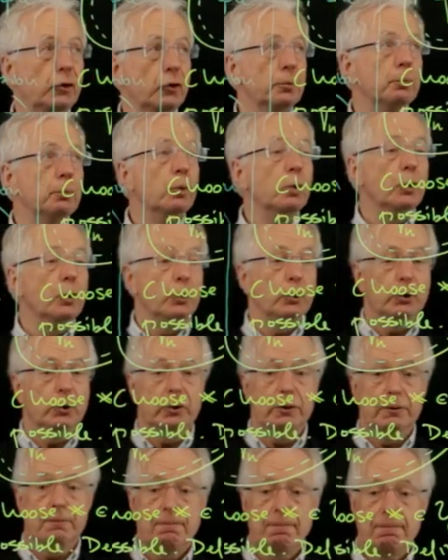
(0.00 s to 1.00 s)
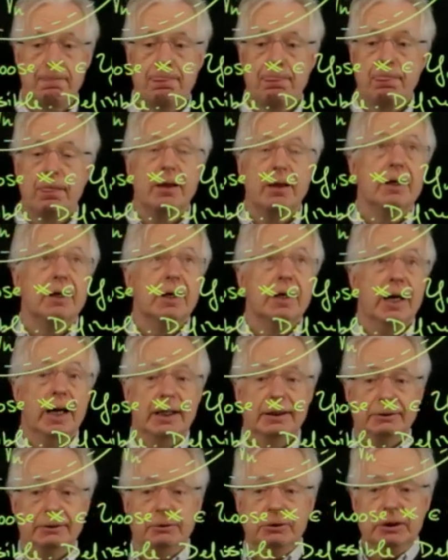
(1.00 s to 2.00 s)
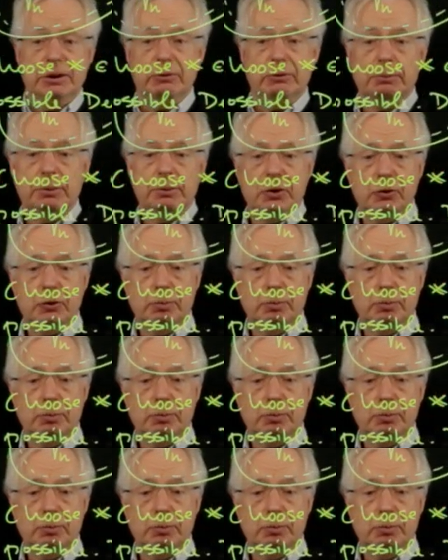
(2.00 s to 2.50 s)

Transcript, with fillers: smooth. And it will be